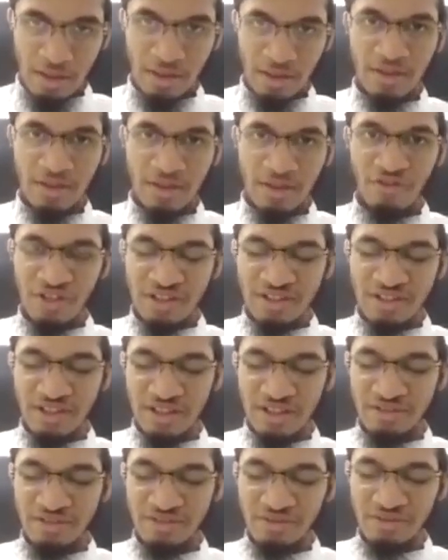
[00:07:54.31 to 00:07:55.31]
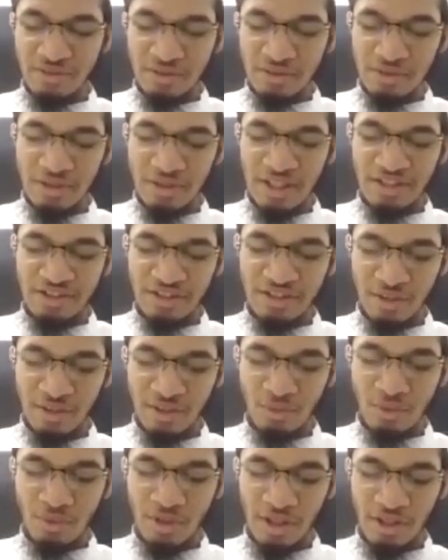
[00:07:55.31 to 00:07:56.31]
The difference is that
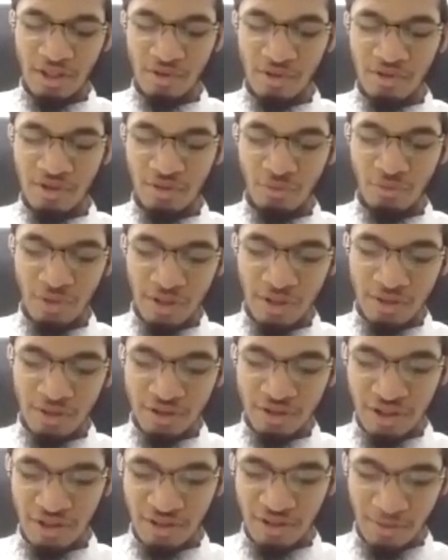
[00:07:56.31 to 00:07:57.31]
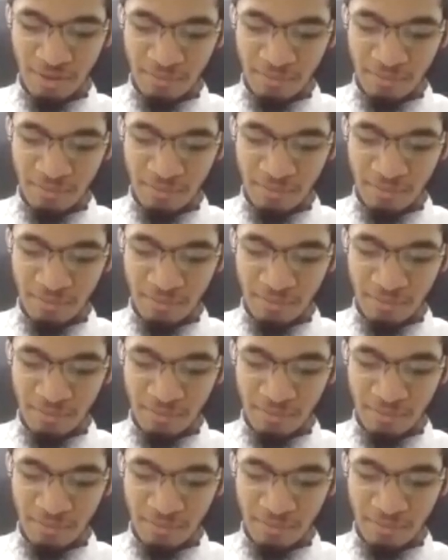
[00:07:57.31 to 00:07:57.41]
Shirkul Akbar, the greater shirk,